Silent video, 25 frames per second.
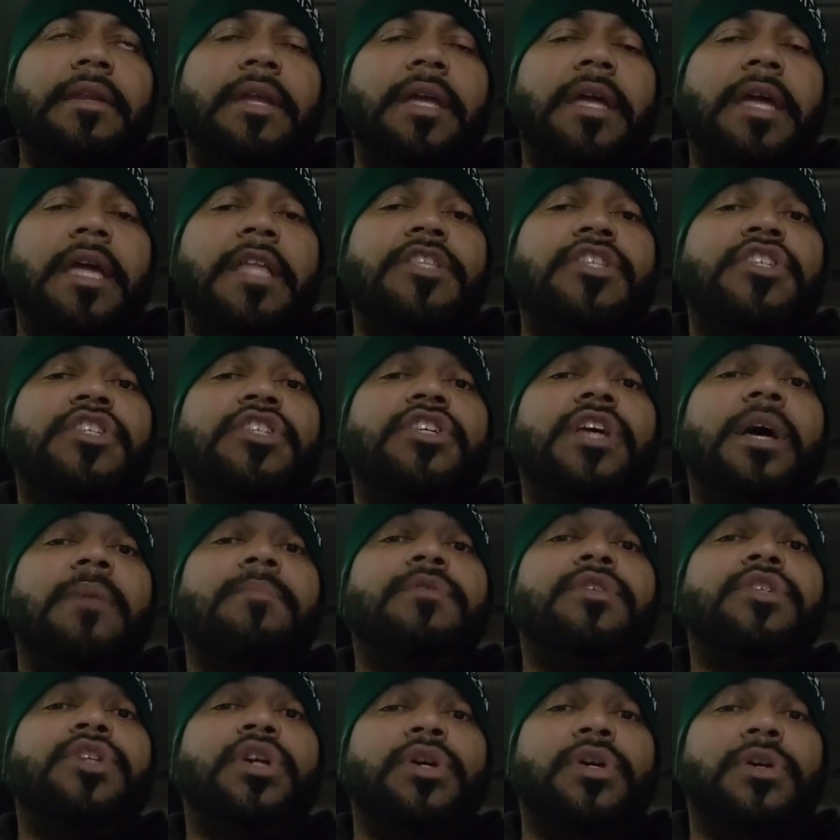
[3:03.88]
in
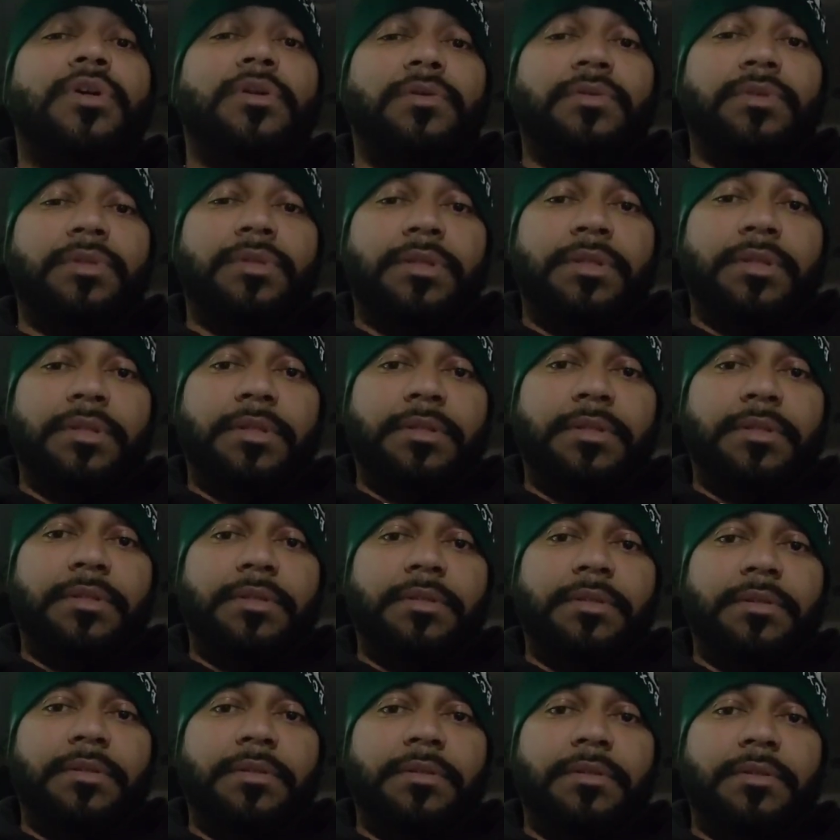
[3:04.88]
some circles,
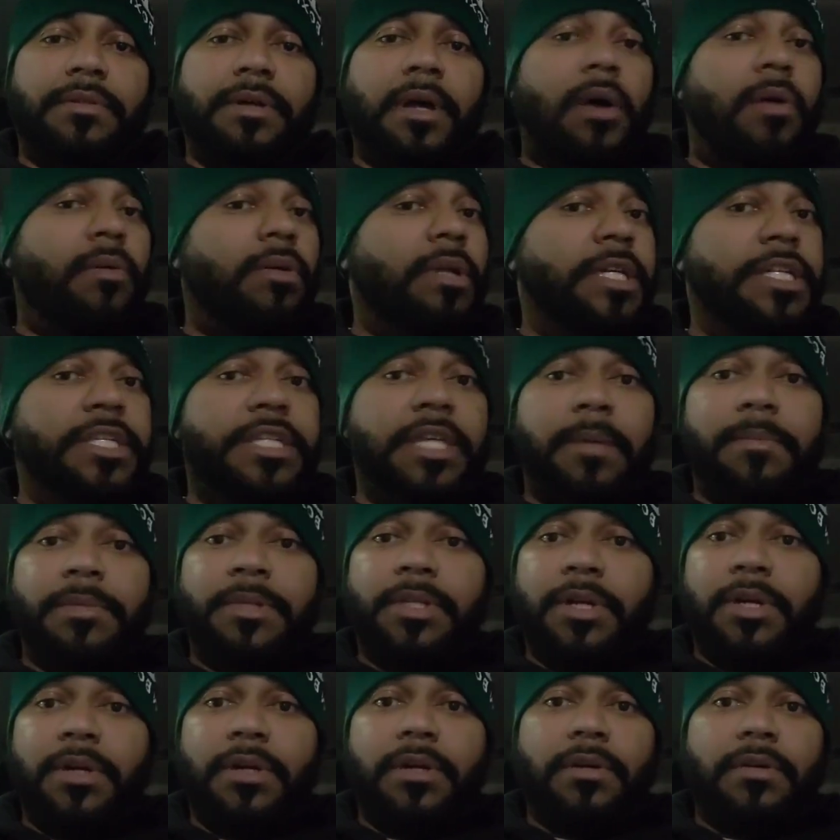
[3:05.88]
only some
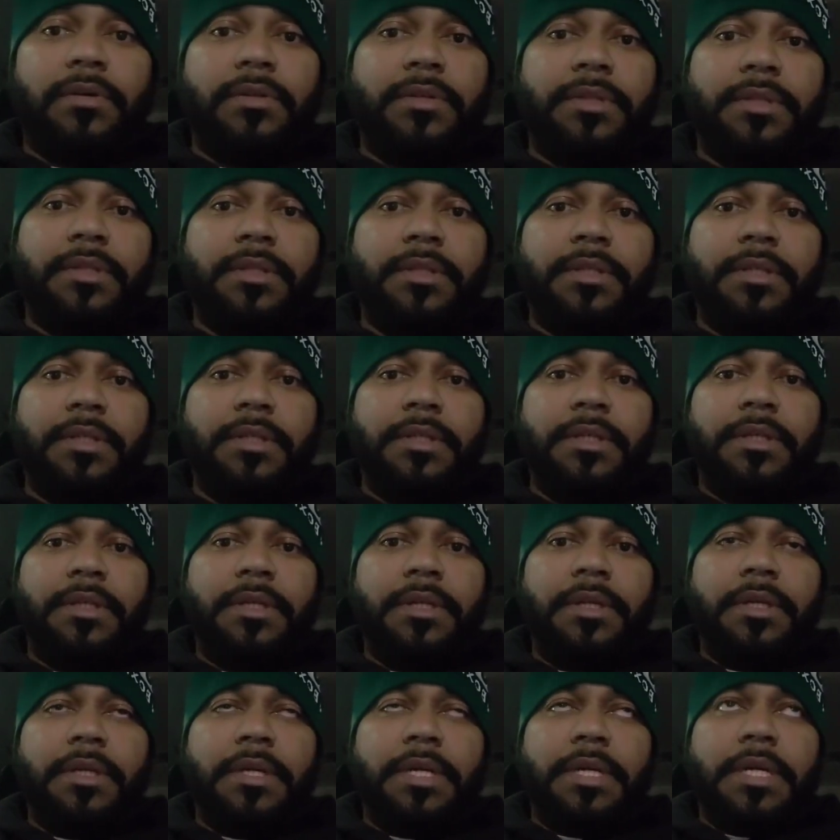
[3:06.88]
circles,
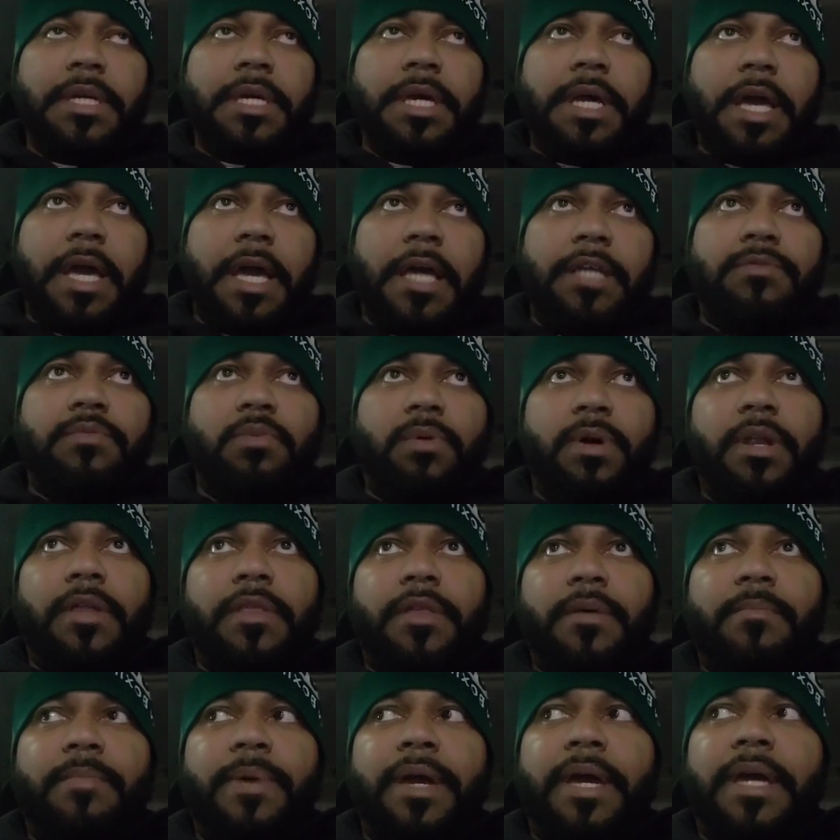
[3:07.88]
as one
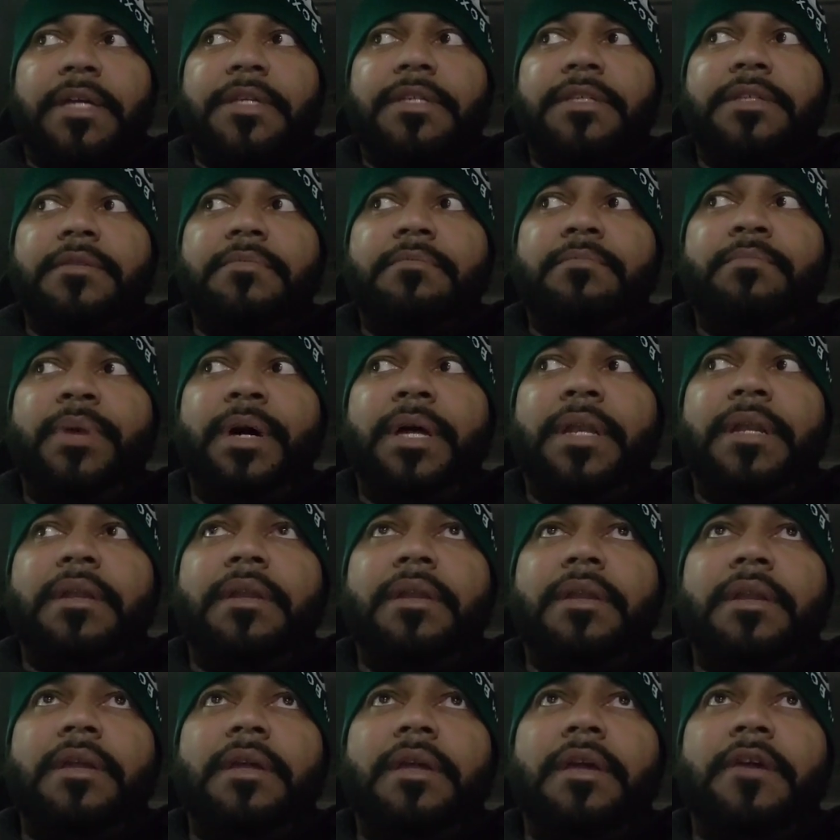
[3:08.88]
of the best. But
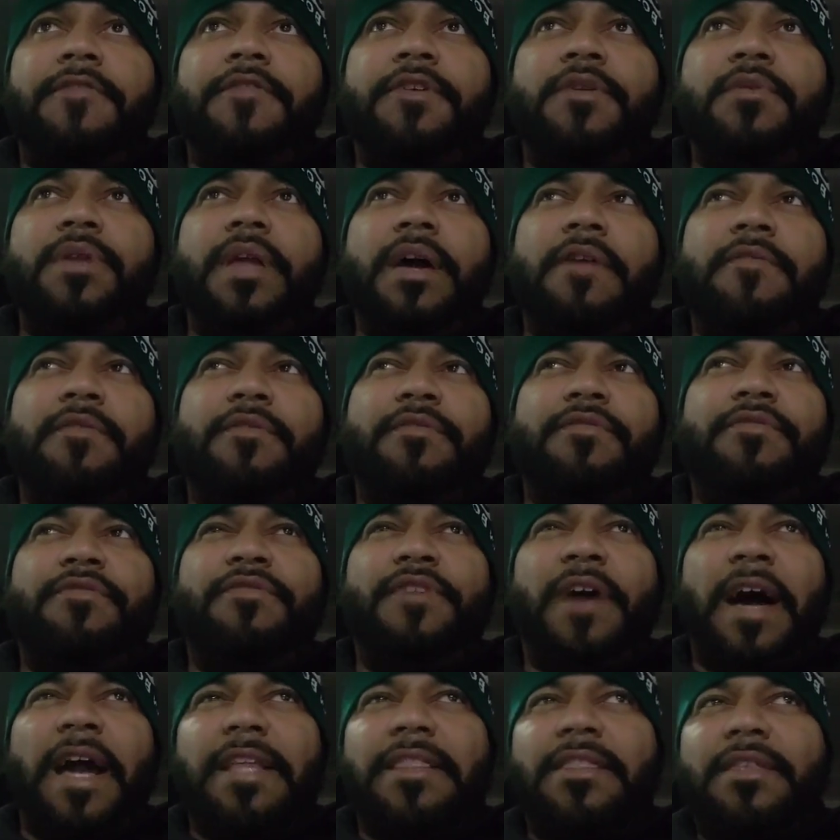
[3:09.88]
if you never
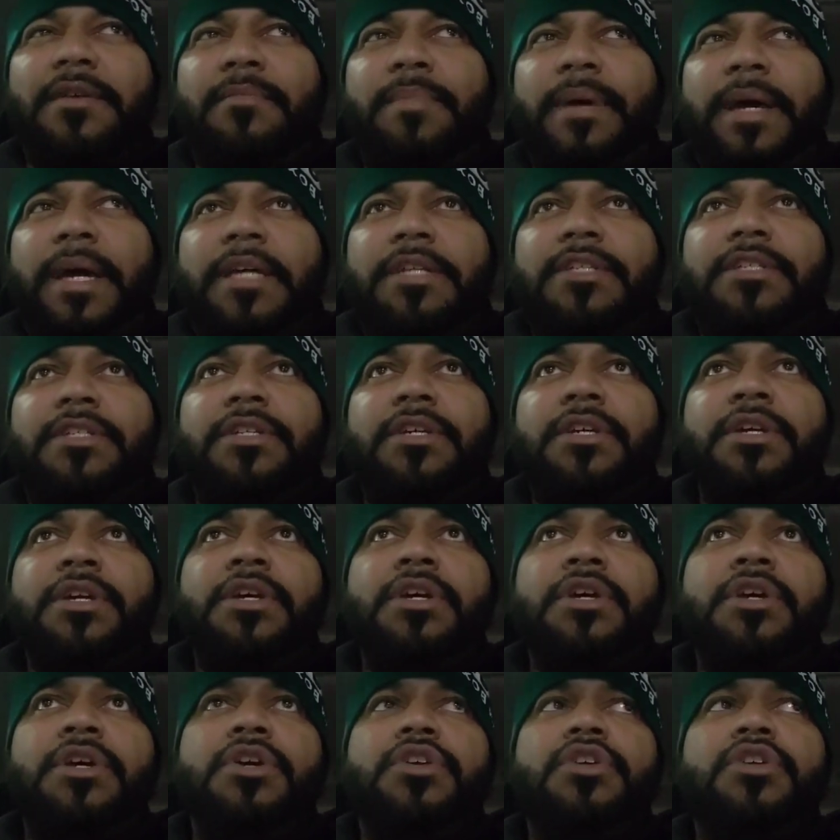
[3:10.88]
fight the best,
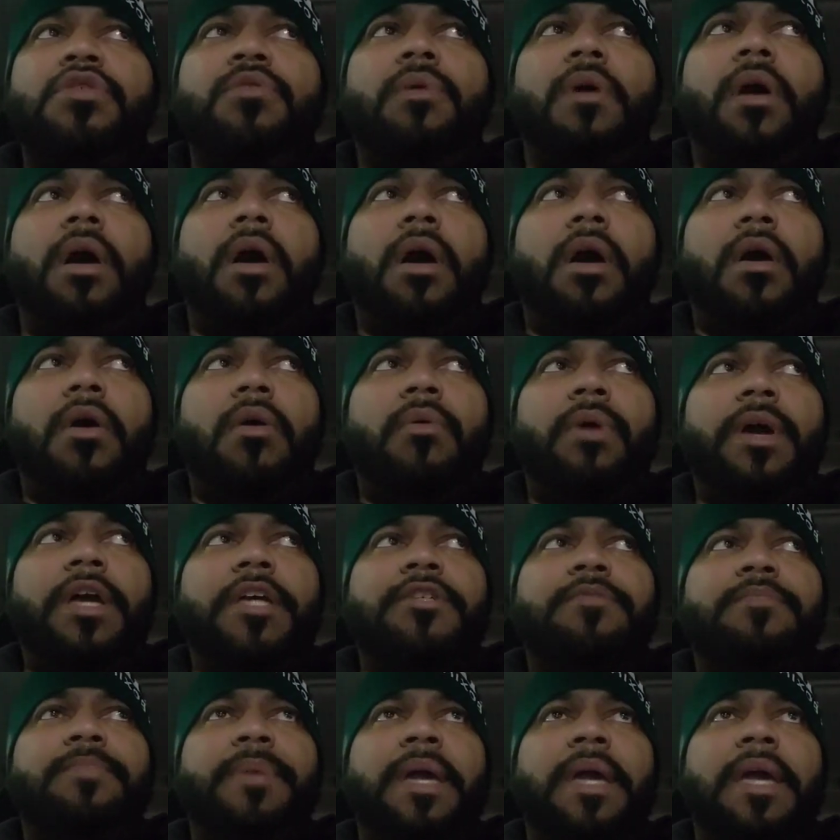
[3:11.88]
you will
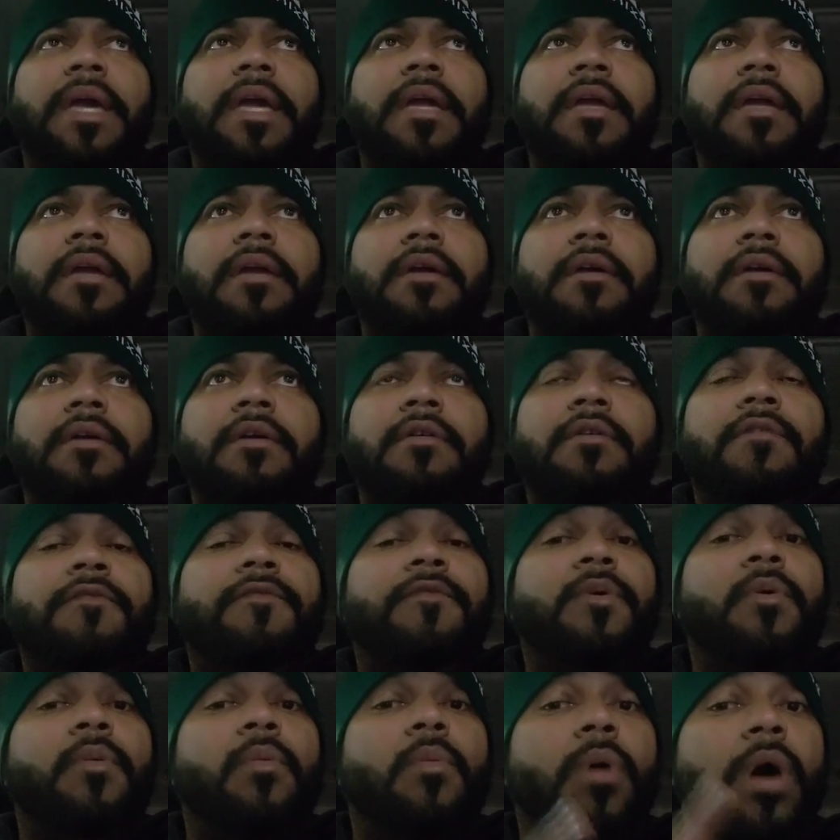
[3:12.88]
always be,
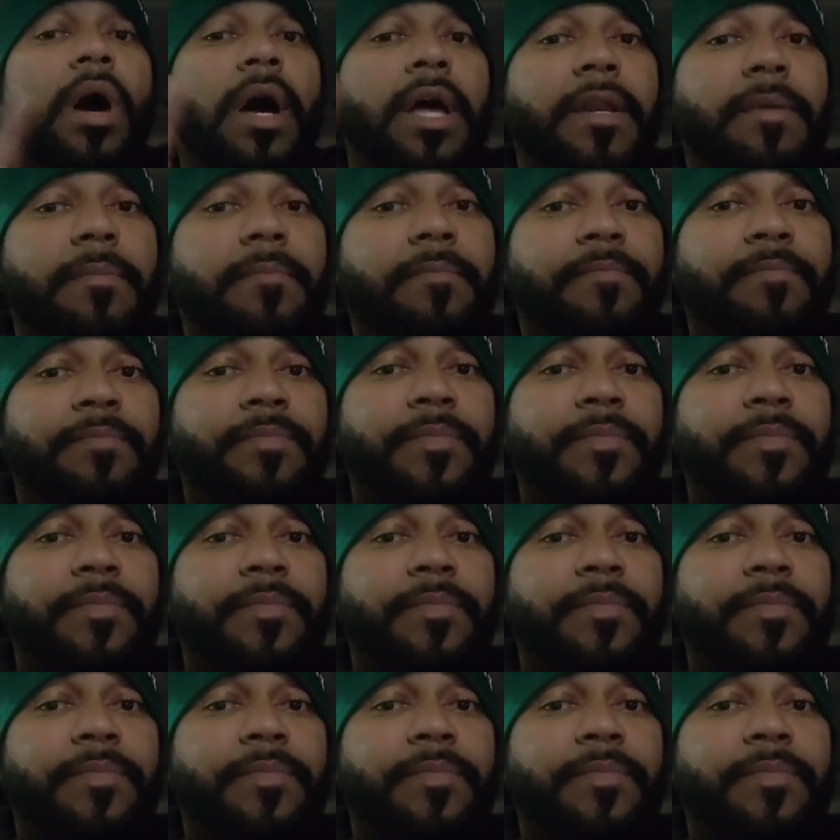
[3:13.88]
for one,